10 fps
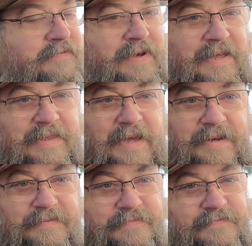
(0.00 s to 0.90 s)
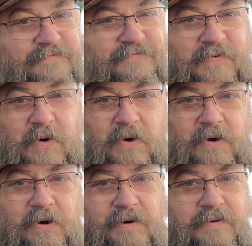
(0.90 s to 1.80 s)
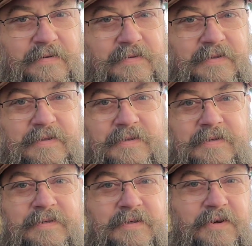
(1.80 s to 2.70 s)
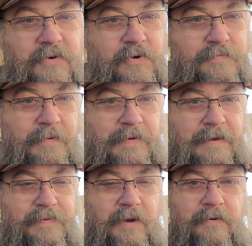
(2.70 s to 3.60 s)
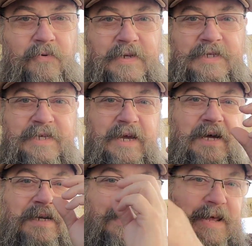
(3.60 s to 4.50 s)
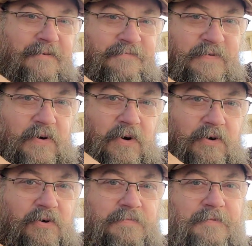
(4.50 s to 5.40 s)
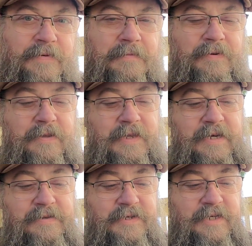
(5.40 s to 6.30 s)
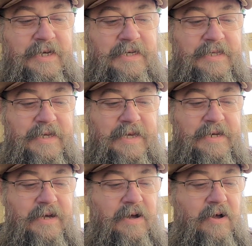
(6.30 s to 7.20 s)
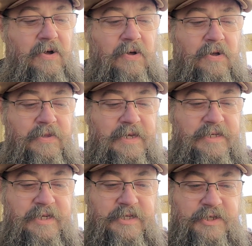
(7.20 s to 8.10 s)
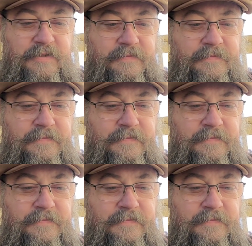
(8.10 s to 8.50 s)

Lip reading: You've got that far group of people on one side and that far group of people on the other side that get all the attention.